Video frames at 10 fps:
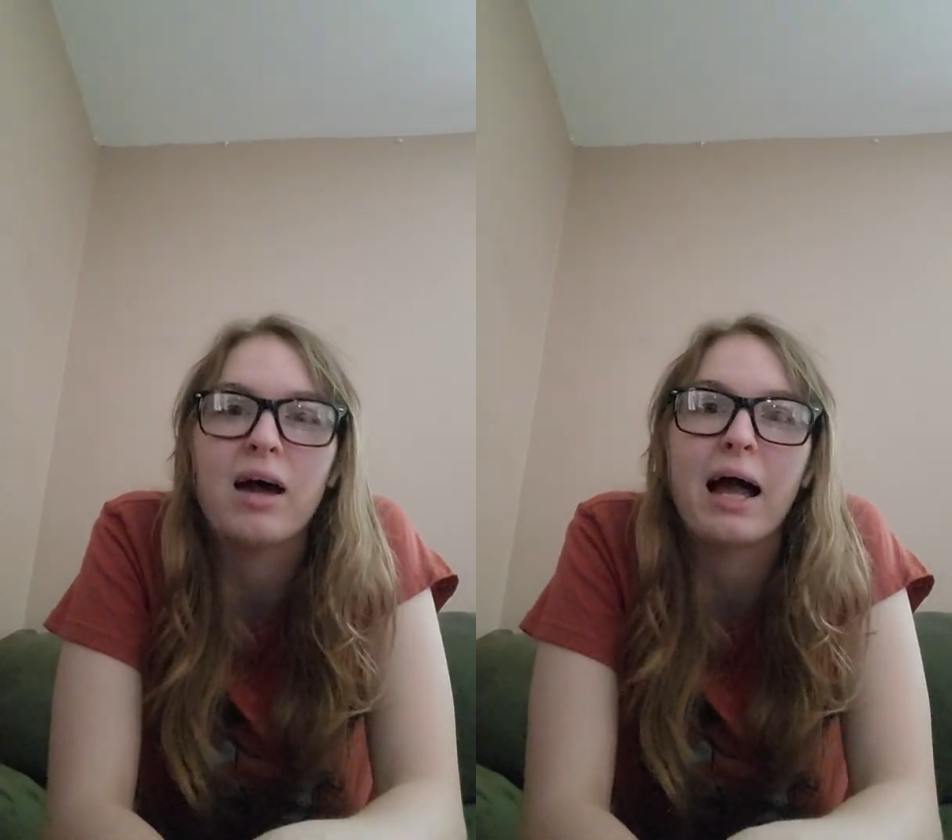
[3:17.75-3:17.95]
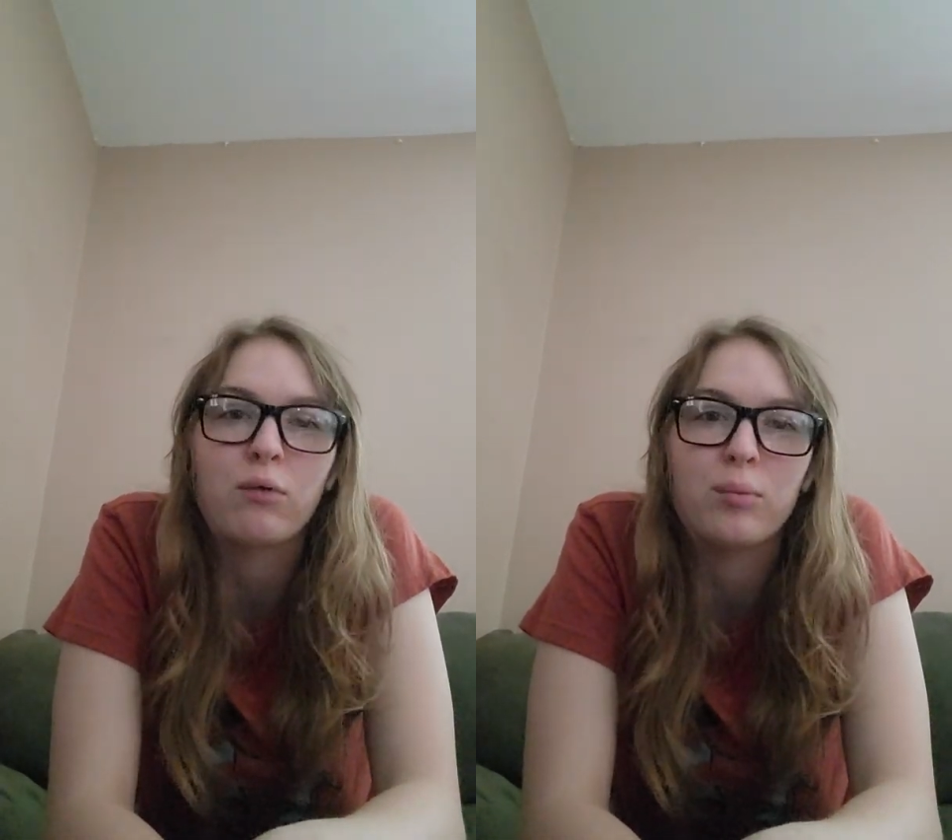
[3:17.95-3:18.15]

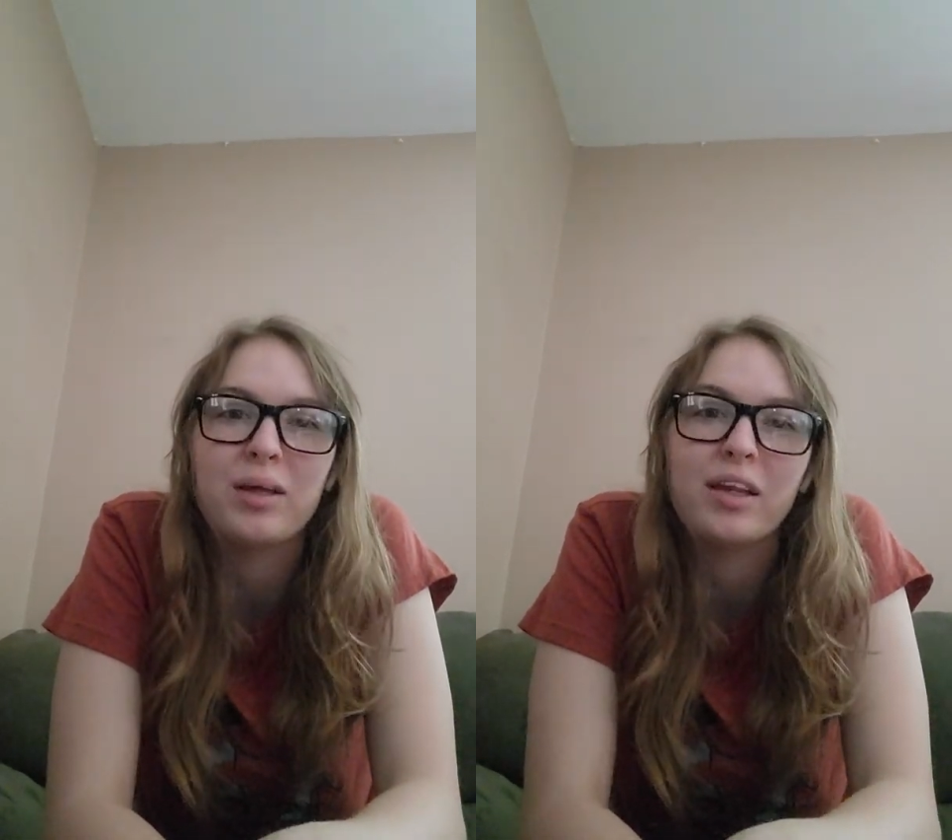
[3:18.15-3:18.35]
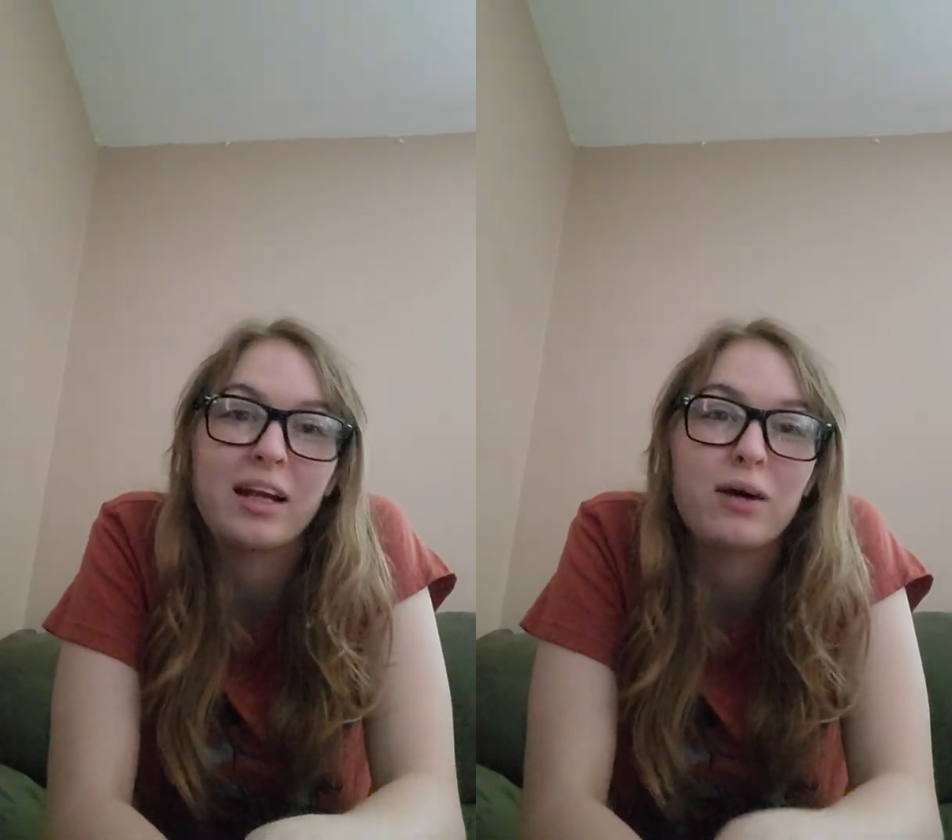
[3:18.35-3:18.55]
I will be
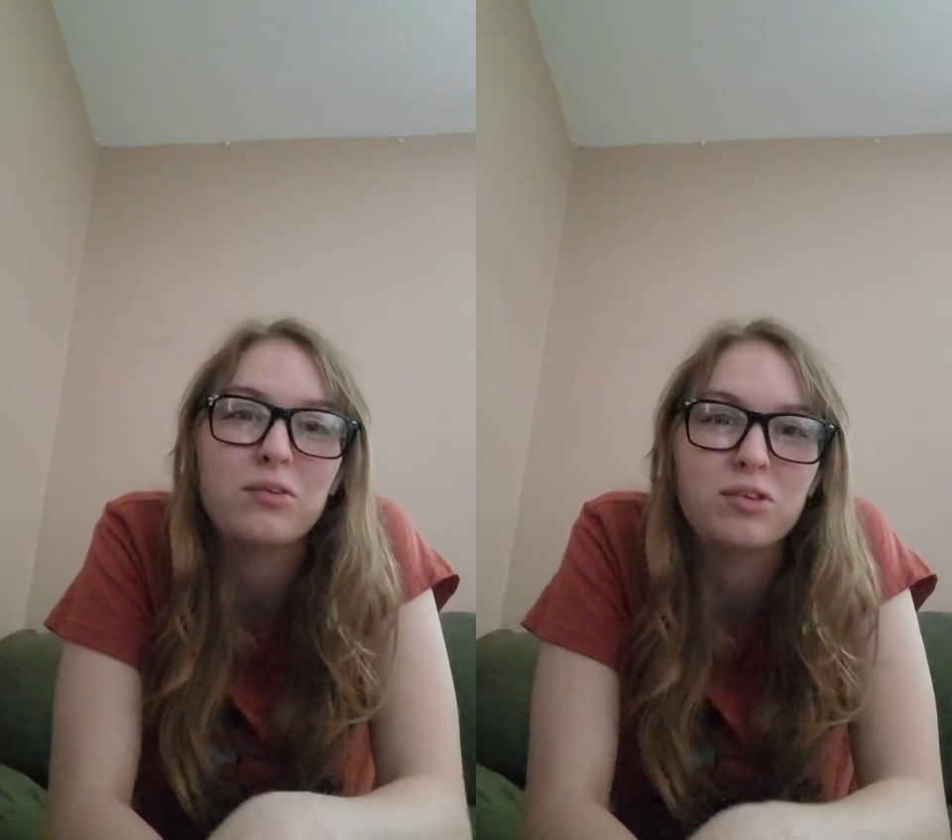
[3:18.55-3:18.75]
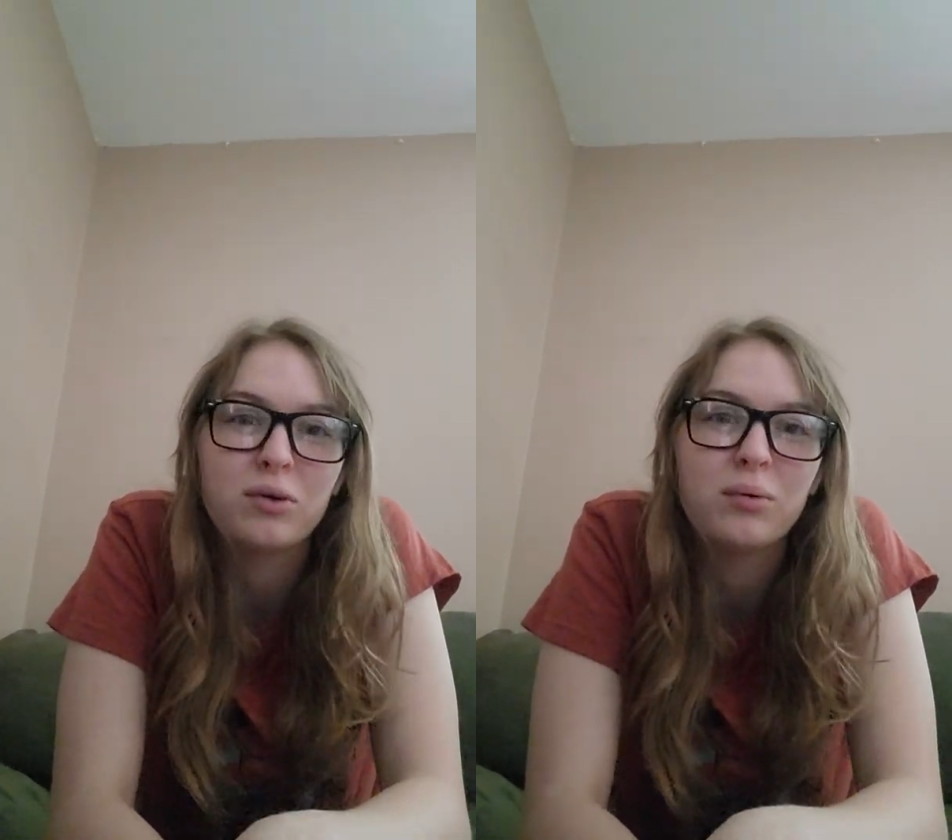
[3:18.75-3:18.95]
let out
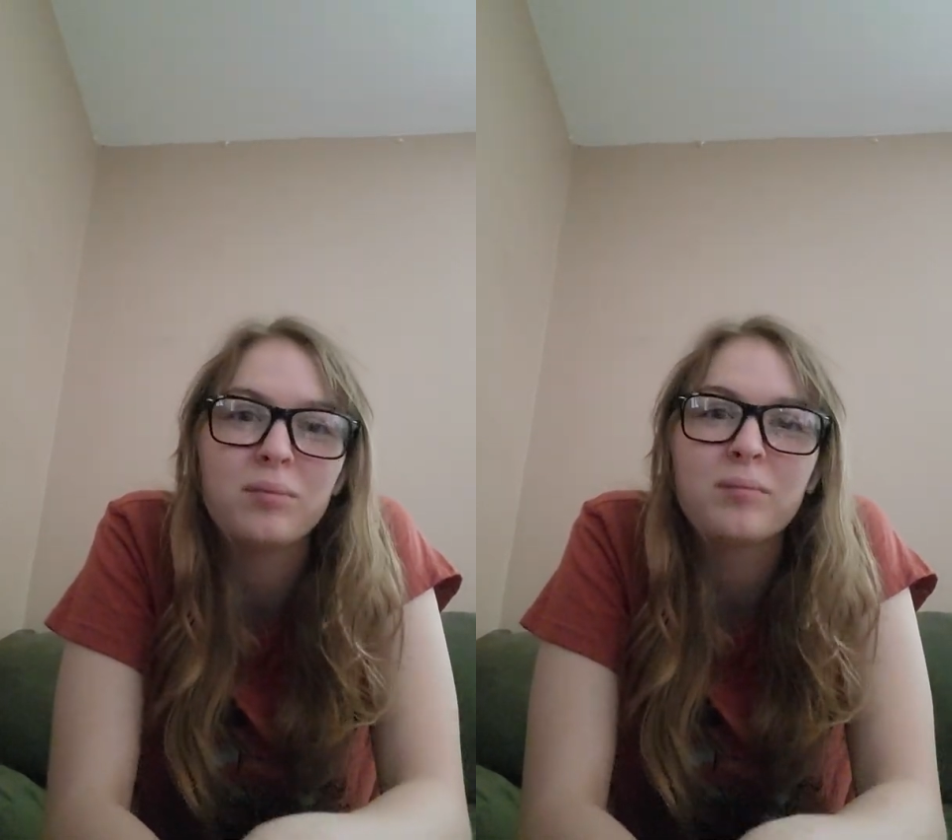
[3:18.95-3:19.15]
soon.